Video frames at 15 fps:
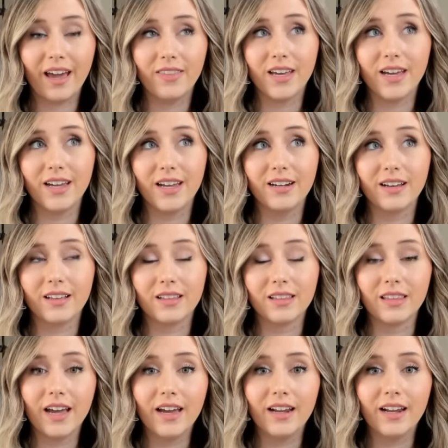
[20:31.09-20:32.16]
and then
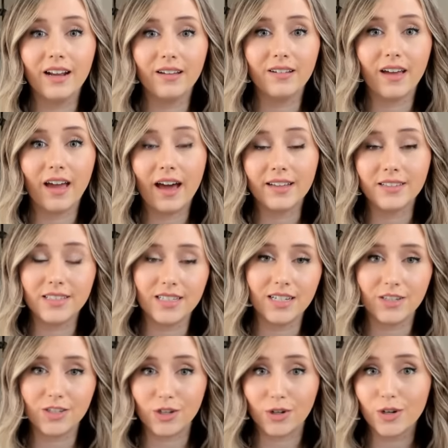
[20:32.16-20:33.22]
let
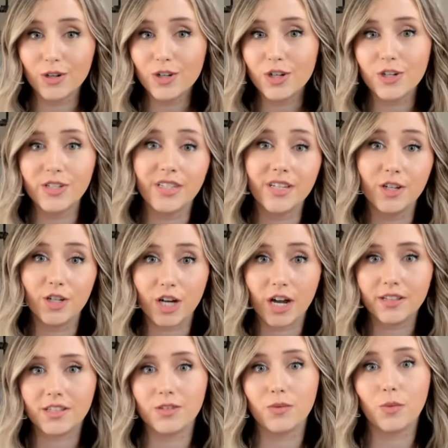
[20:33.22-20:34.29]
Etsy search
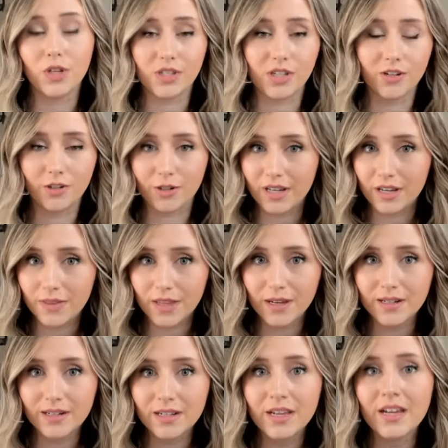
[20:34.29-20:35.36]
suggest what's underneath
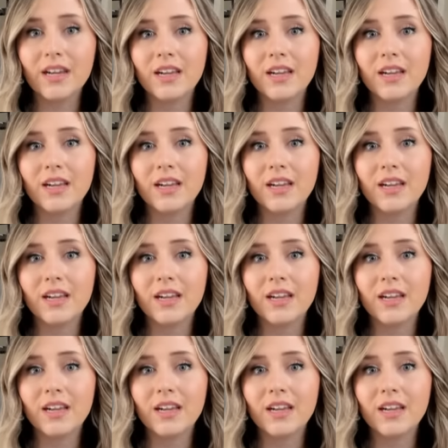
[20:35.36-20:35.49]
it